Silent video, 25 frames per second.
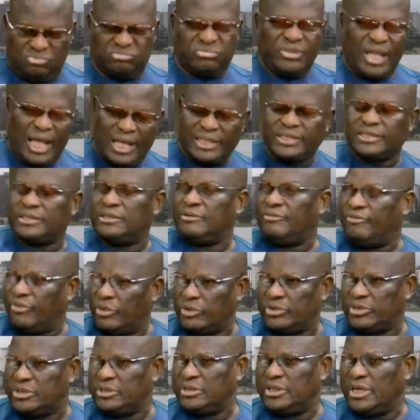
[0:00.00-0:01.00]
30,
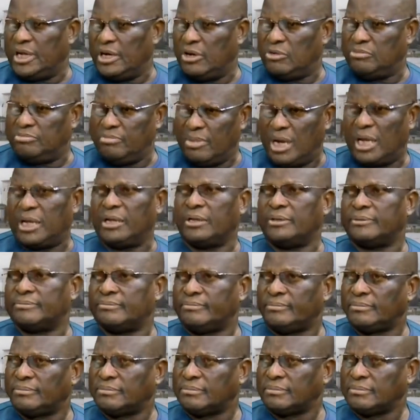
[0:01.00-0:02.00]
40-year-old man
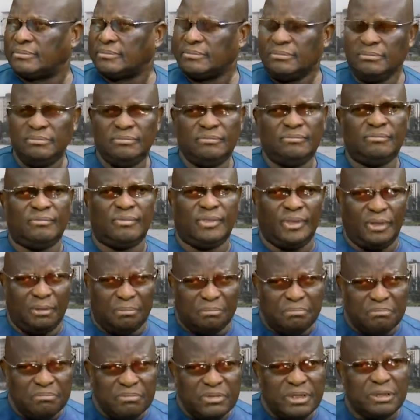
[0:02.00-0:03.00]

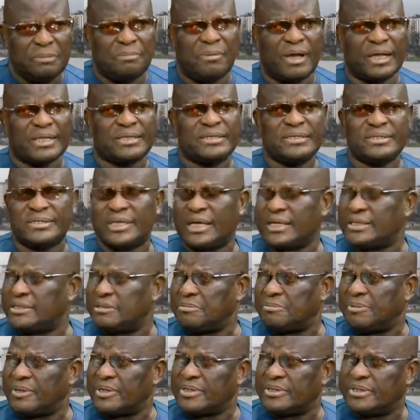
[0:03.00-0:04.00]
emerges as the
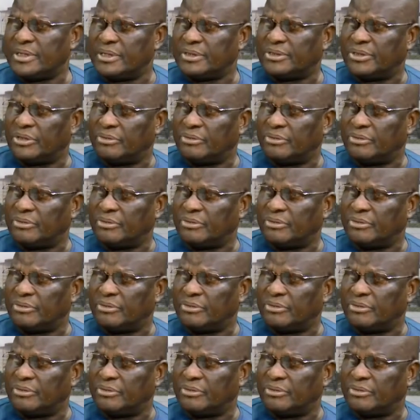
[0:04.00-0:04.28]
president